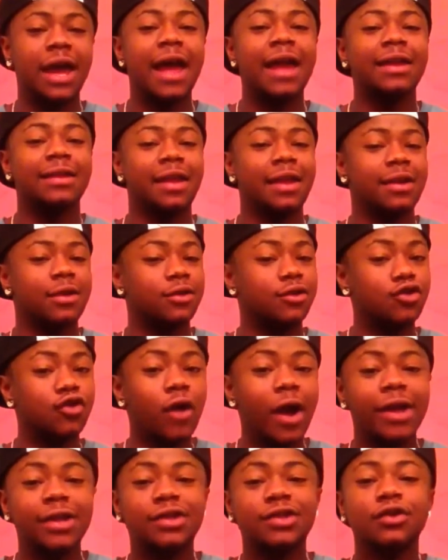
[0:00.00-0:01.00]
I like
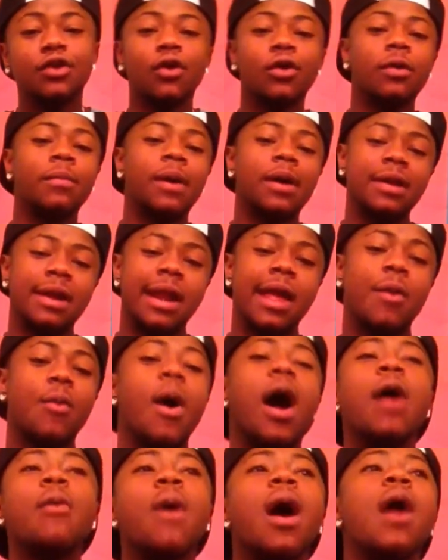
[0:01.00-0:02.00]
cried to God about it. Like,
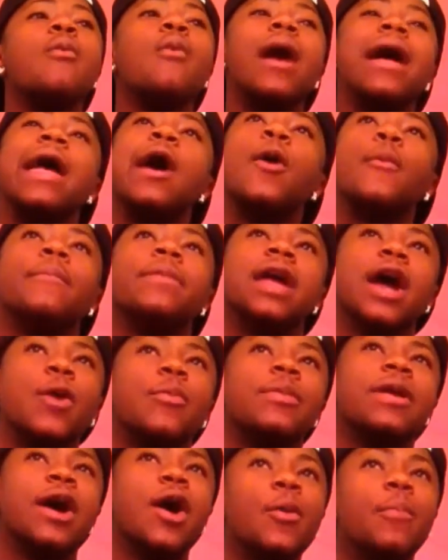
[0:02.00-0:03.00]
why?
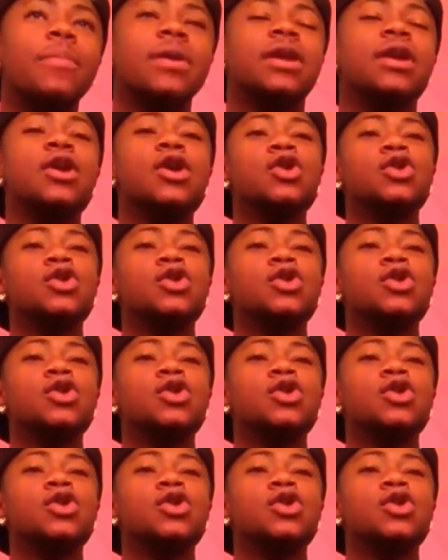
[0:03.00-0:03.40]
Help me.